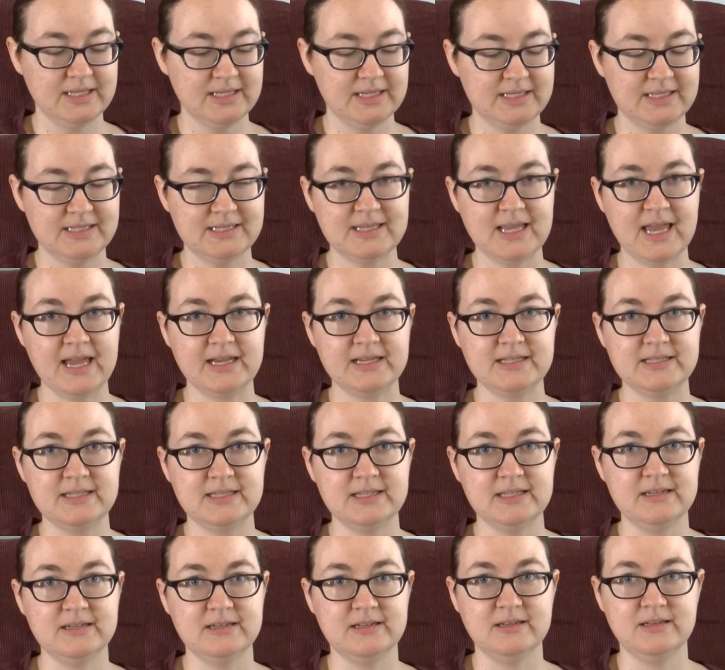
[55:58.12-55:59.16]

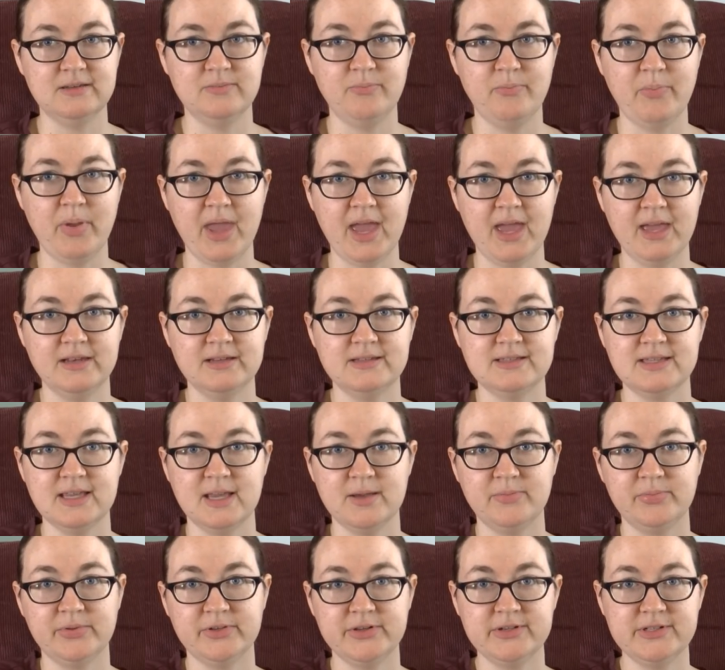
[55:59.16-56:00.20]
Saxon band
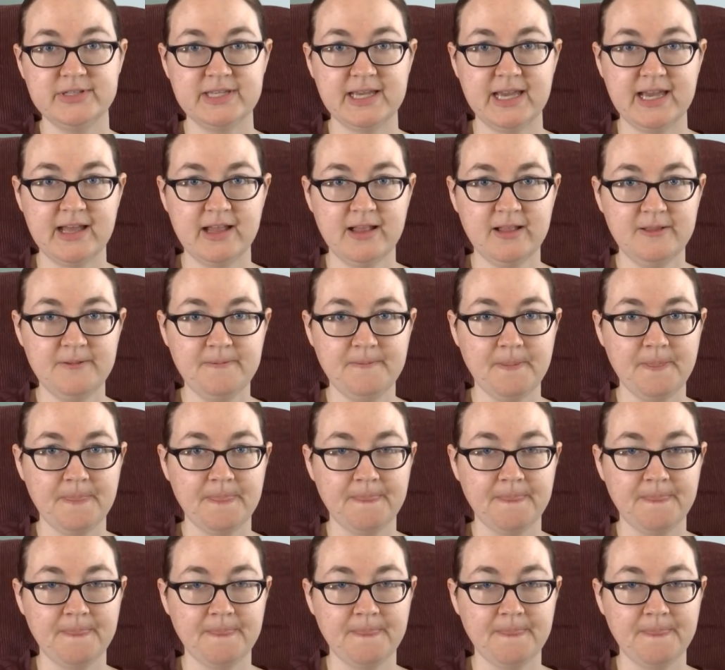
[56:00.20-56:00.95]
sampler sale,